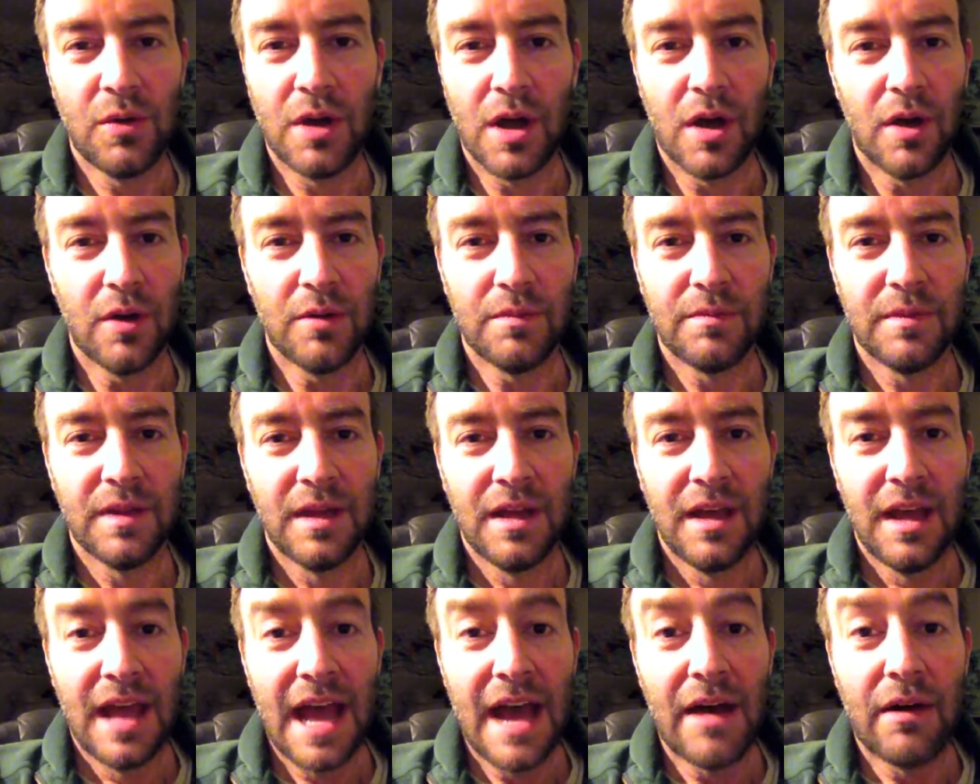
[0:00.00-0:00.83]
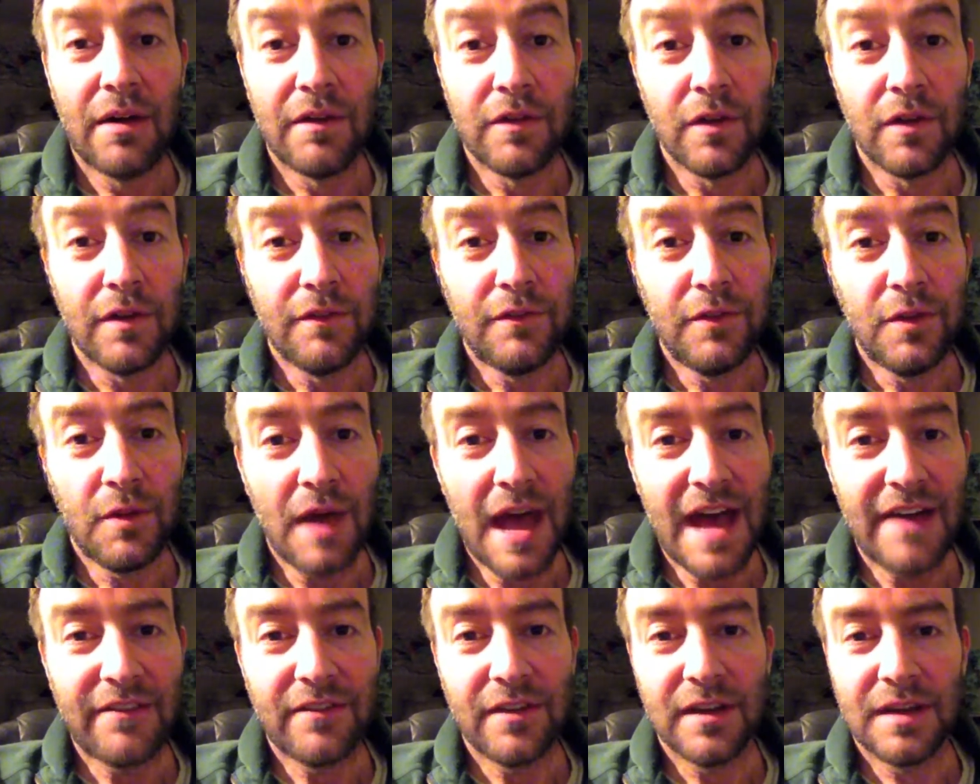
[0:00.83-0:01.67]
However, if you have a
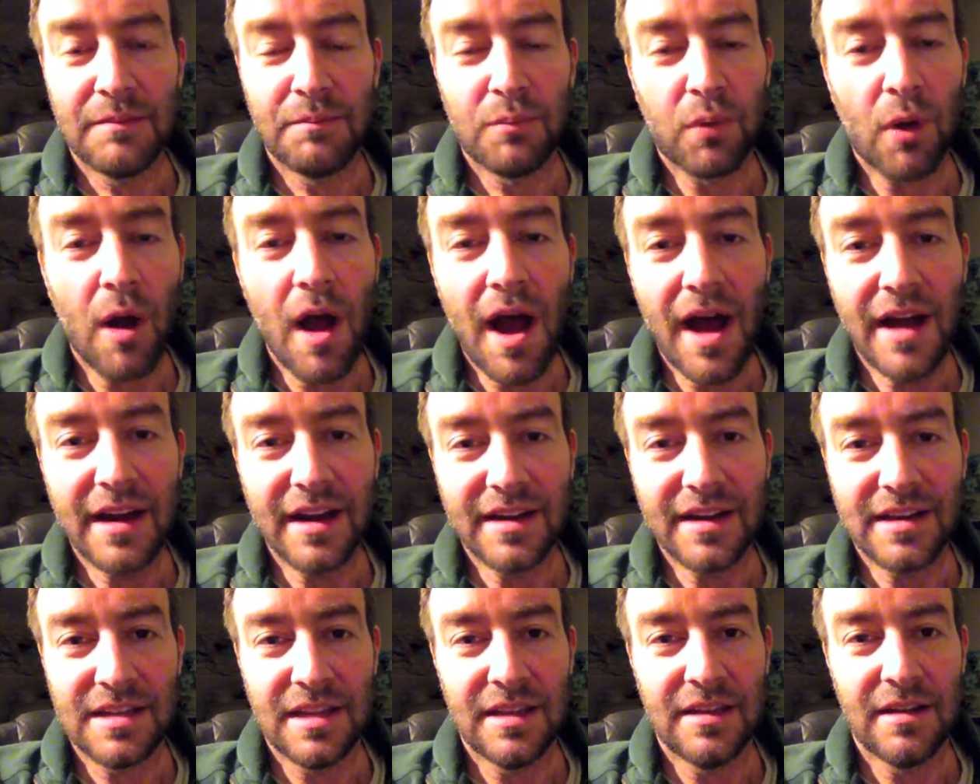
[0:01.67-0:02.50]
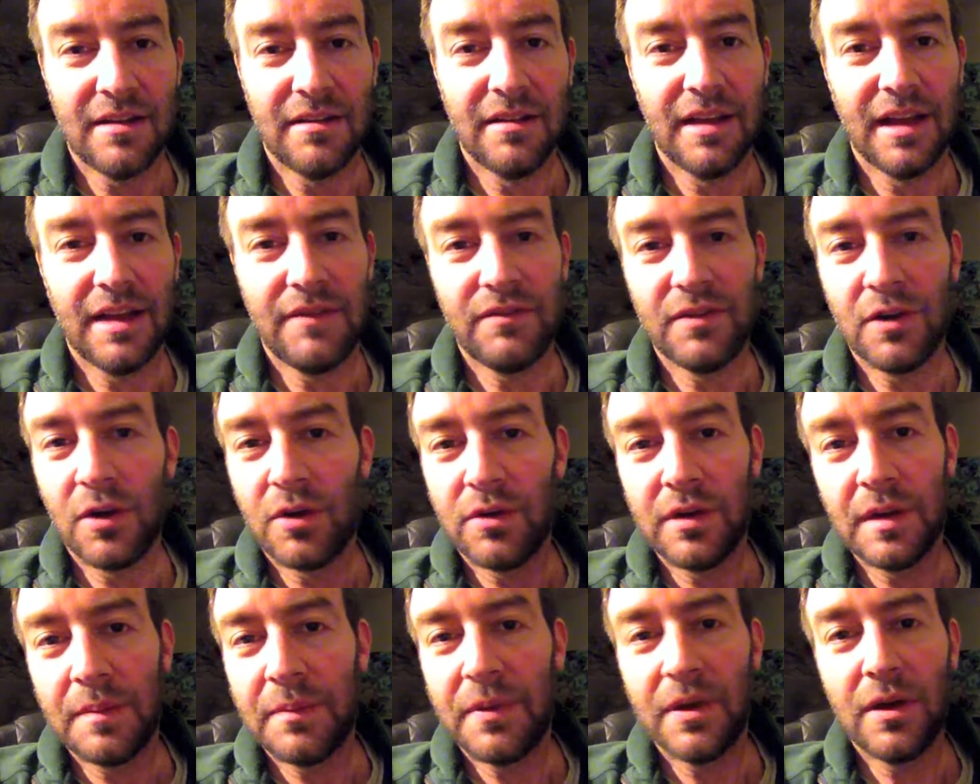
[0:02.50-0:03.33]
product in there, like if you're holding up a Coke
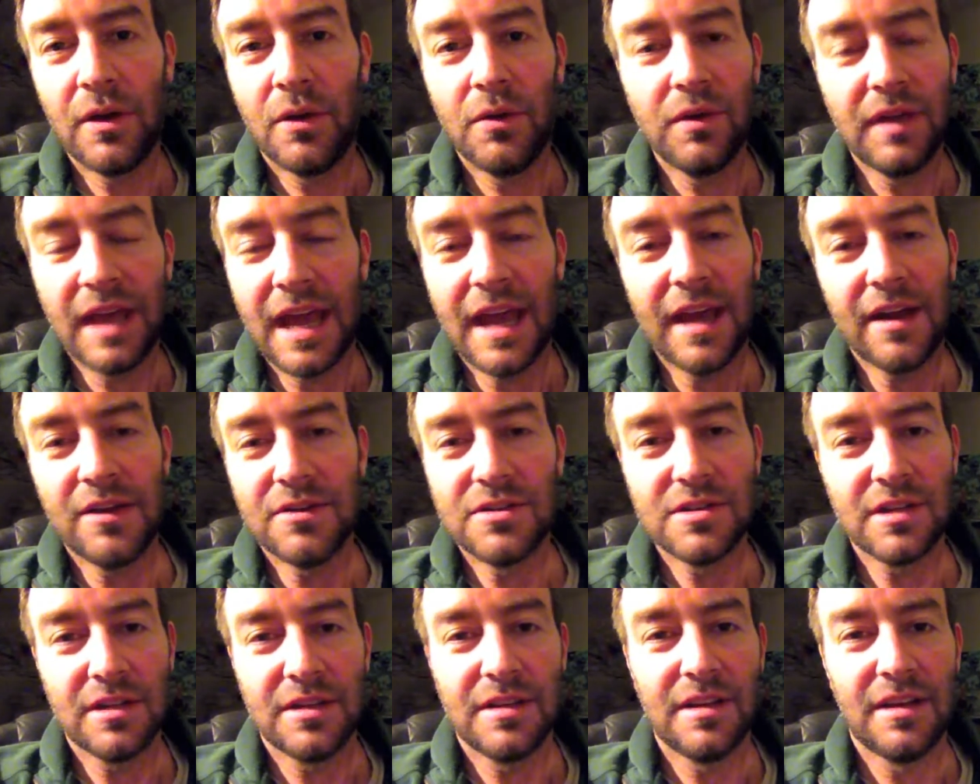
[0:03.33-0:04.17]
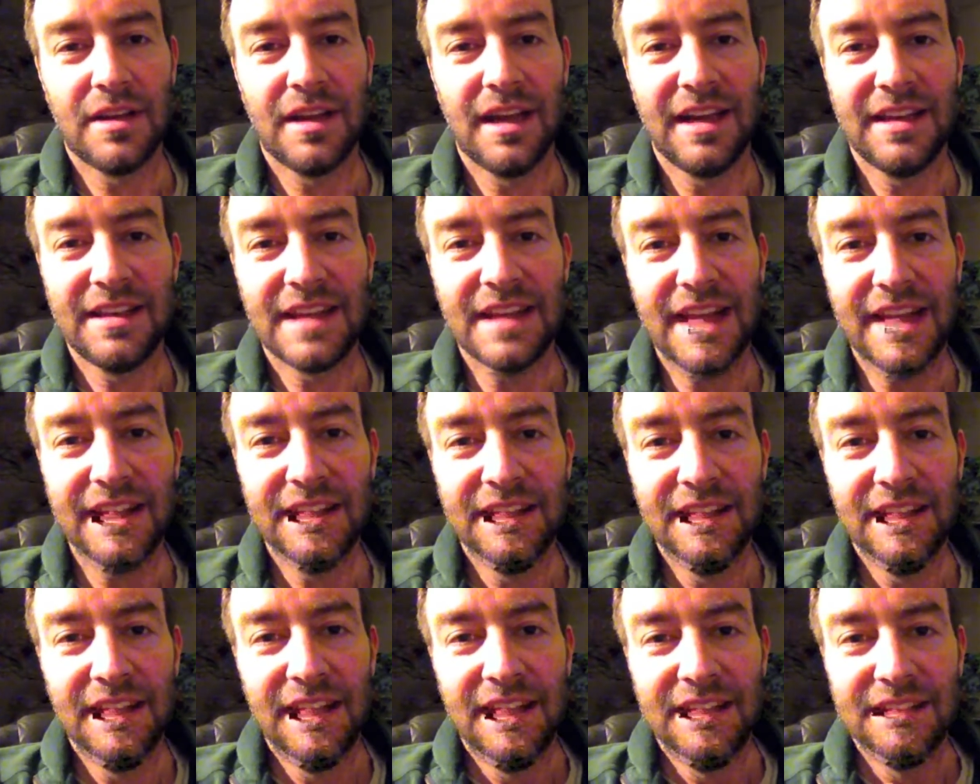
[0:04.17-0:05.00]
can or something like that, the
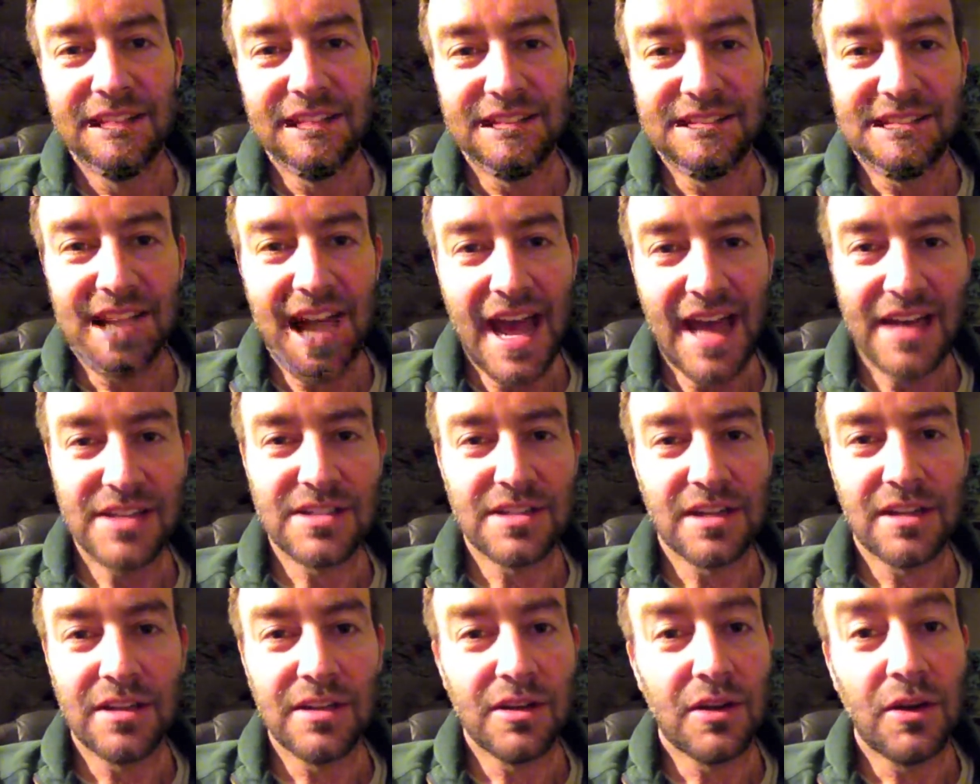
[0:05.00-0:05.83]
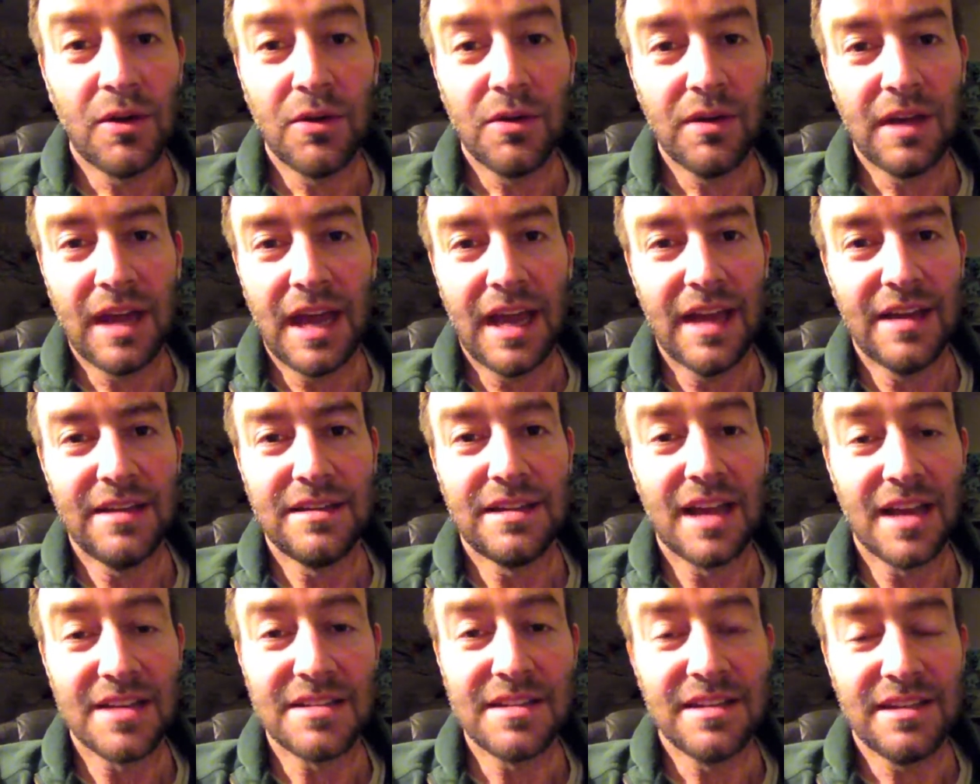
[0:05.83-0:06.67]
text on the Coke can doesn't
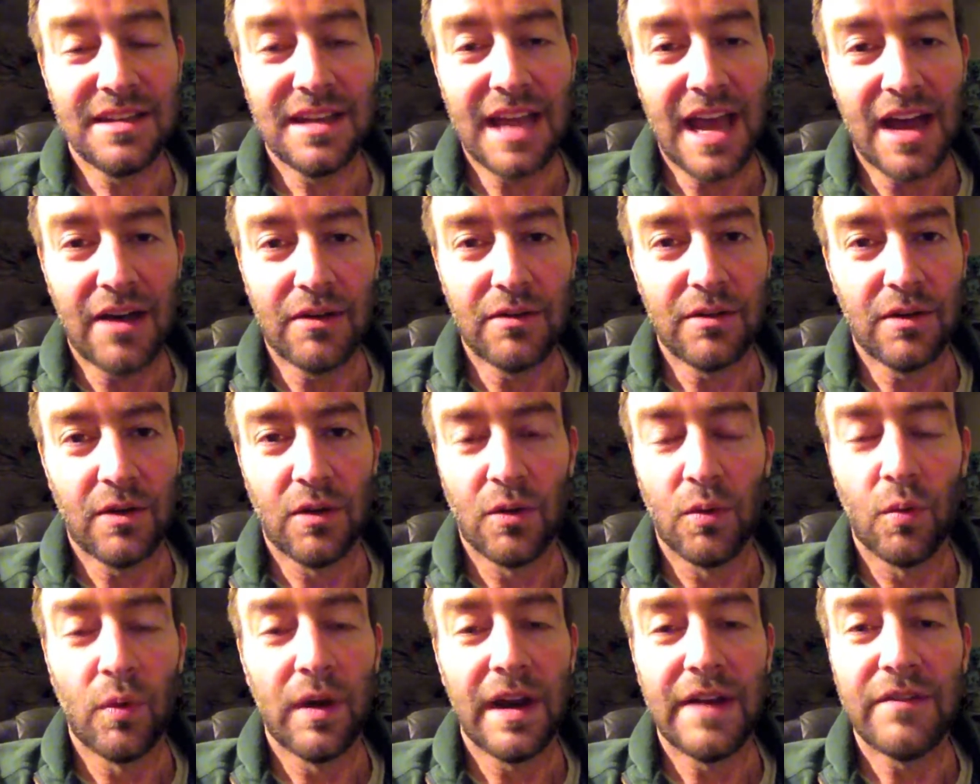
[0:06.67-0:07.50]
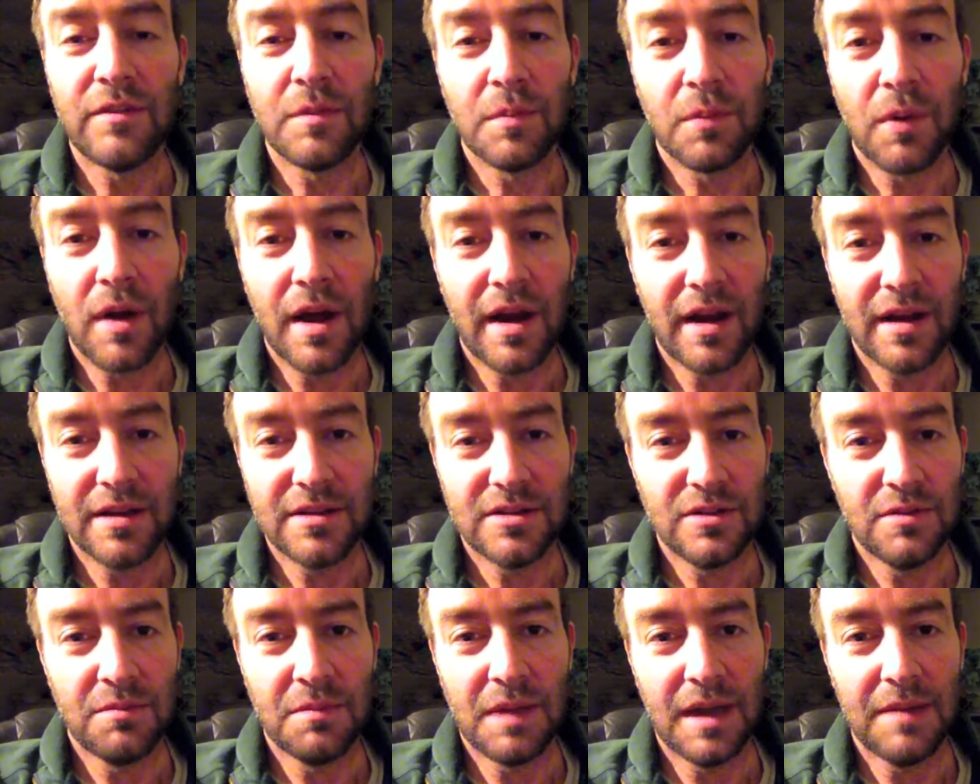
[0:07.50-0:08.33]
count, or whatever product you might
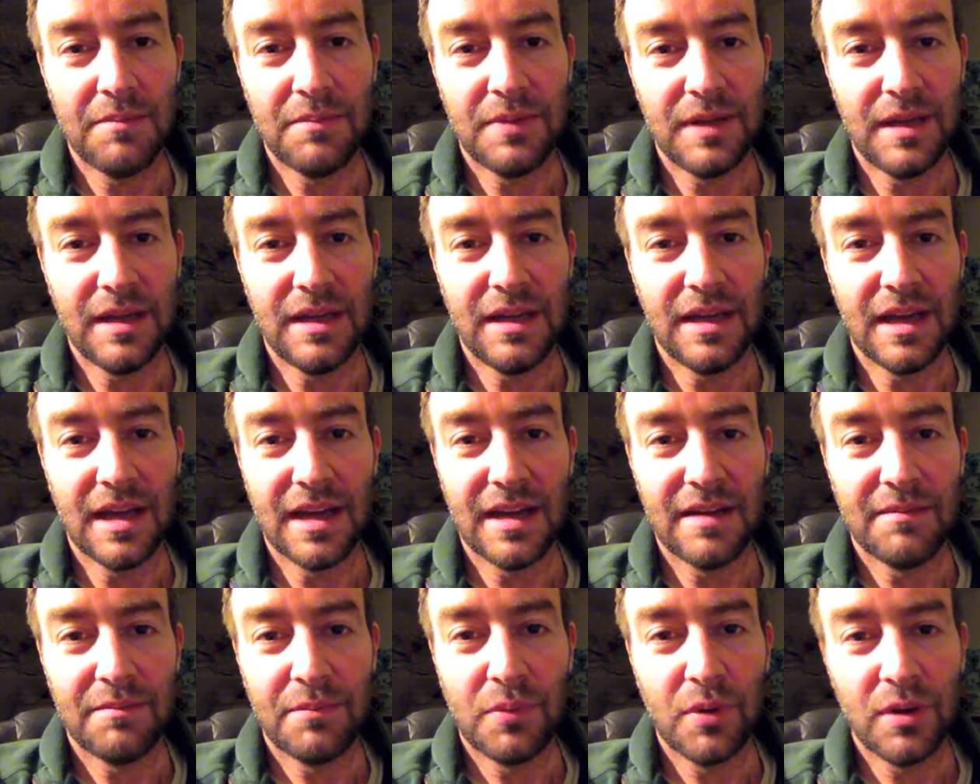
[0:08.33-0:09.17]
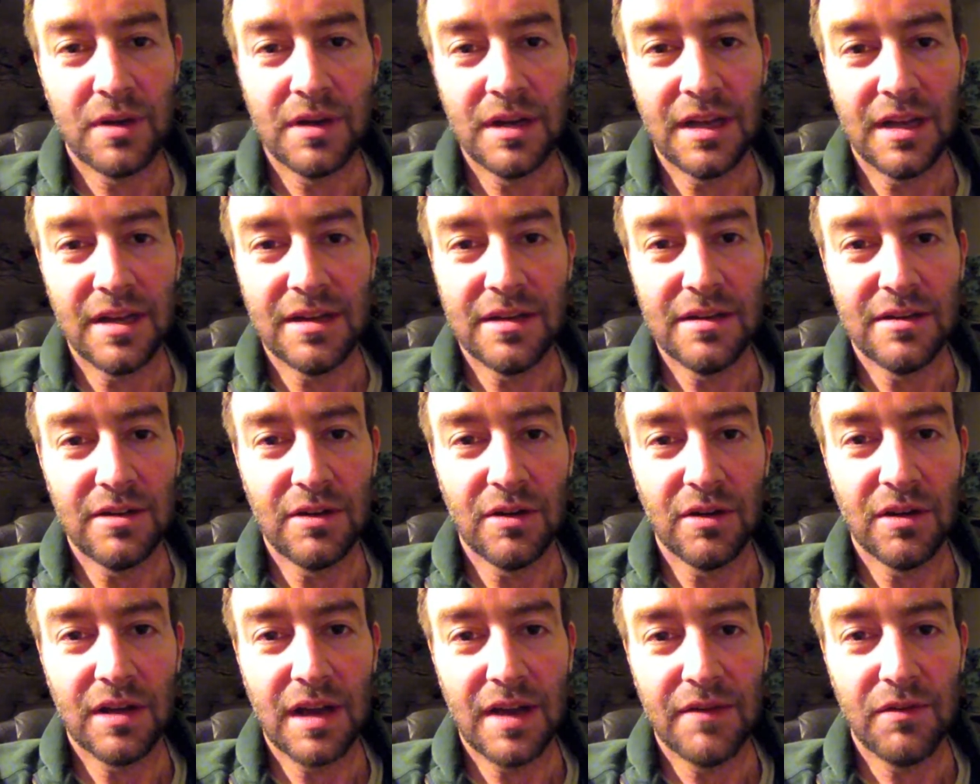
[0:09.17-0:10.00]
be putting in your cover
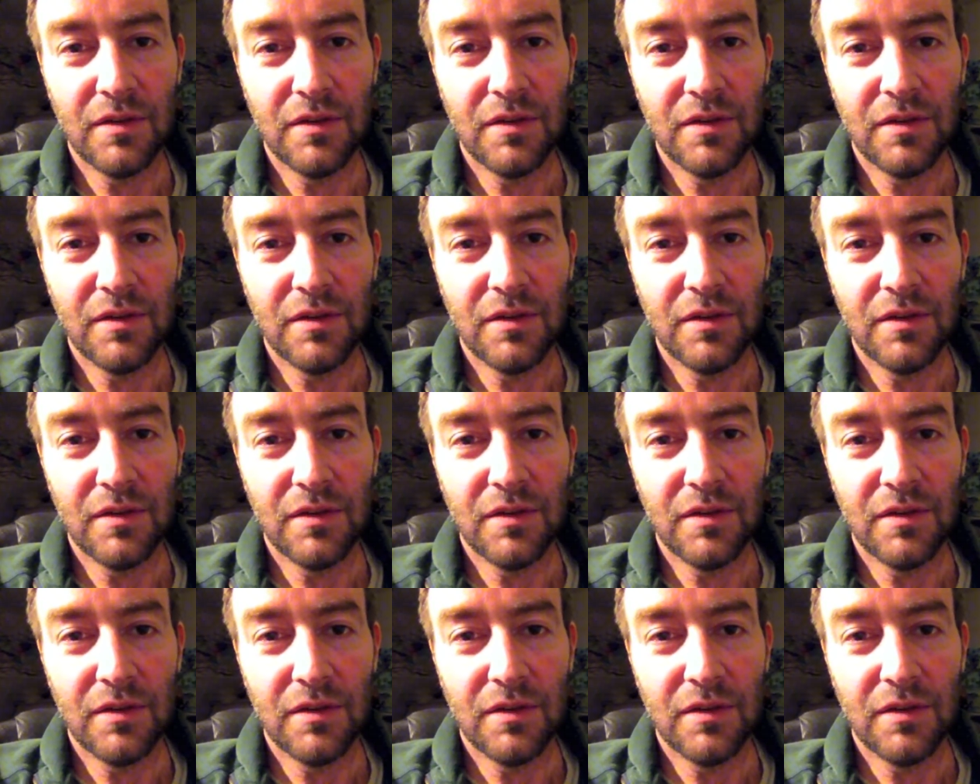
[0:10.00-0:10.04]
image.